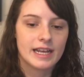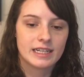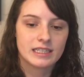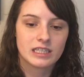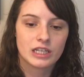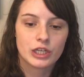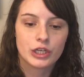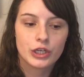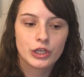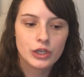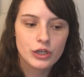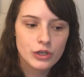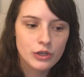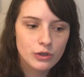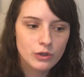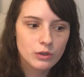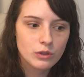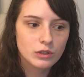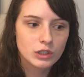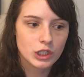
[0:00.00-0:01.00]
It's a
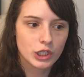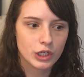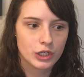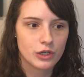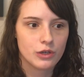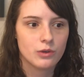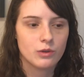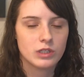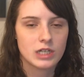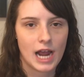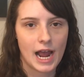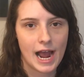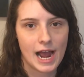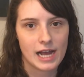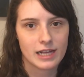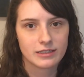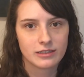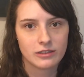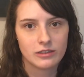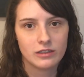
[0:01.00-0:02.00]
huge, huge
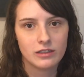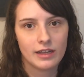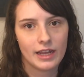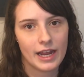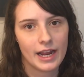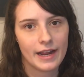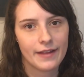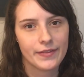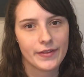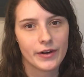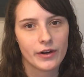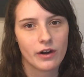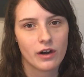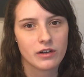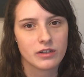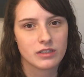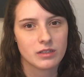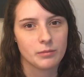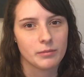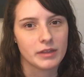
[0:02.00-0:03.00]
hassle, and there
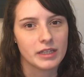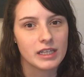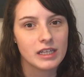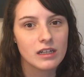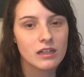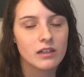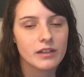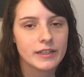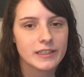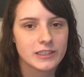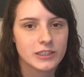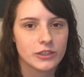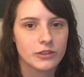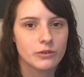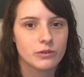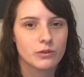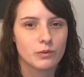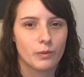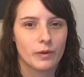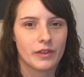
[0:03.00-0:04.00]
are some legal
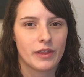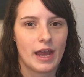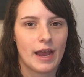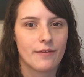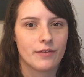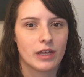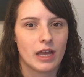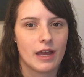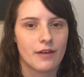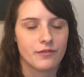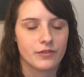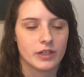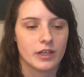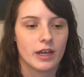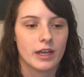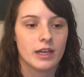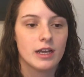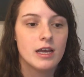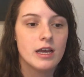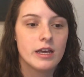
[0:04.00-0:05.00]
issues with having
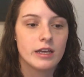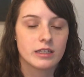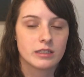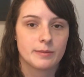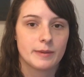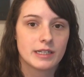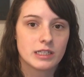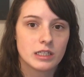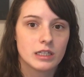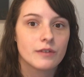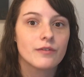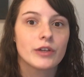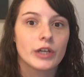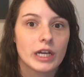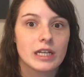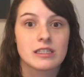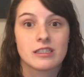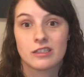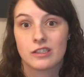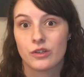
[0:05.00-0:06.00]
FDA, especially if you
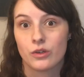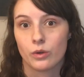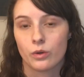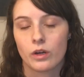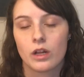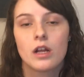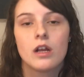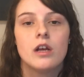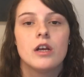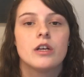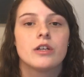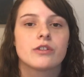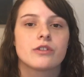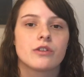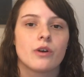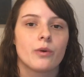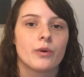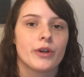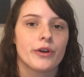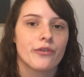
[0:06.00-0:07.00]
get sued.
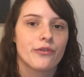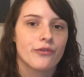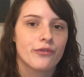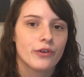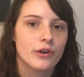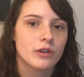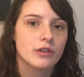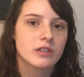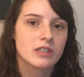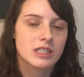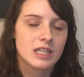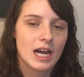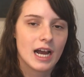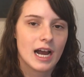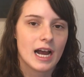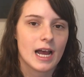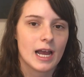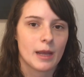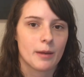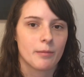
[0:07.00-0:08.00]
So your first
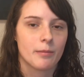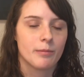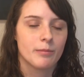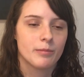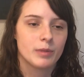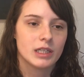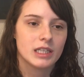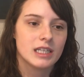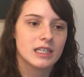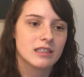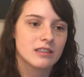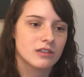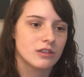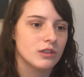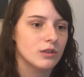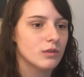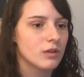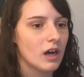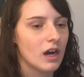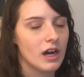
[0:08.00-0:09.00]
time, please
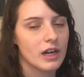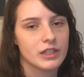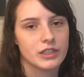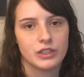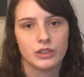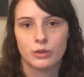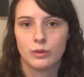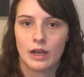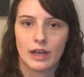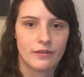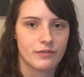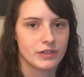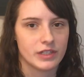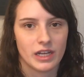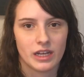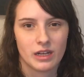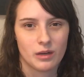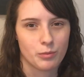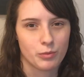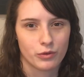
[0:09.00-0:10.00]
do not do
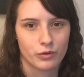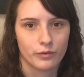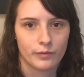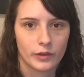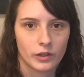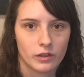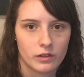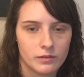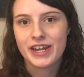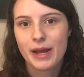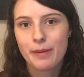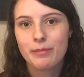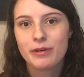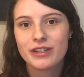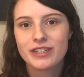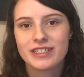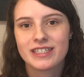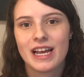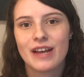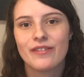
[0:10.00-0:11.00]
FDA approval. Number
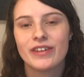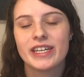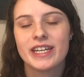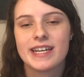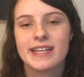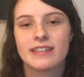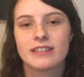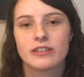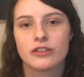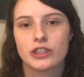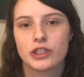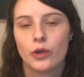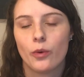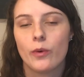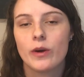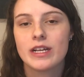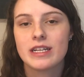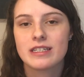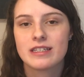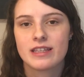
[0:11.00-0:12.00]
7 is
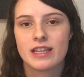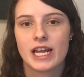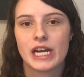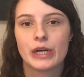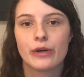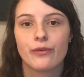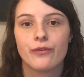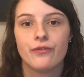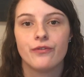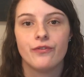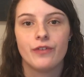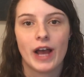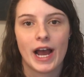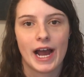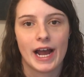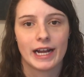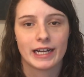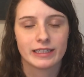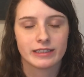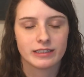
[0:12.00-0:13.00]
toys that are
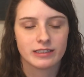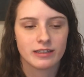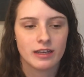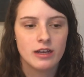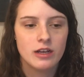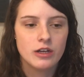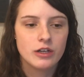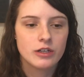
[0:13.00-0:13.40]
fads.